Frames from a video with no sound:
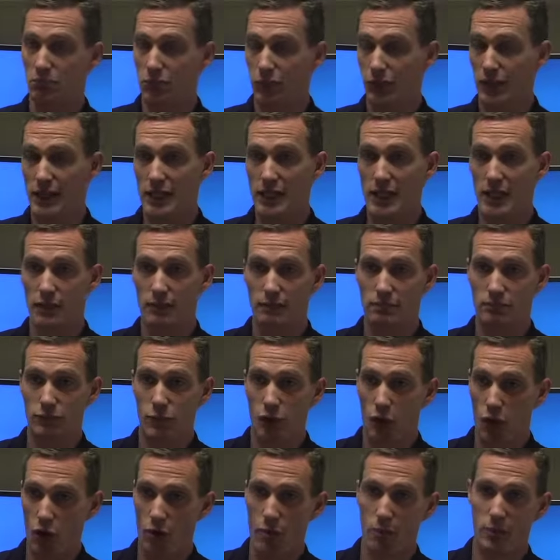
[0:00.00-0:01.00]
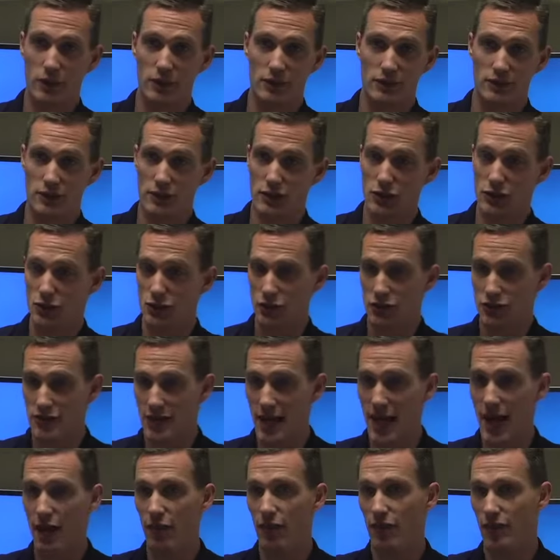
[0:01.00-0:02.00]
bleeding, coma, seizures,
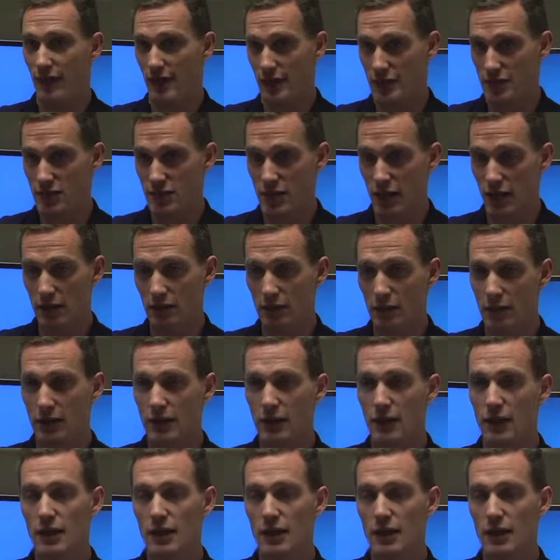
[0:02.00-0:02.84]
death, etc.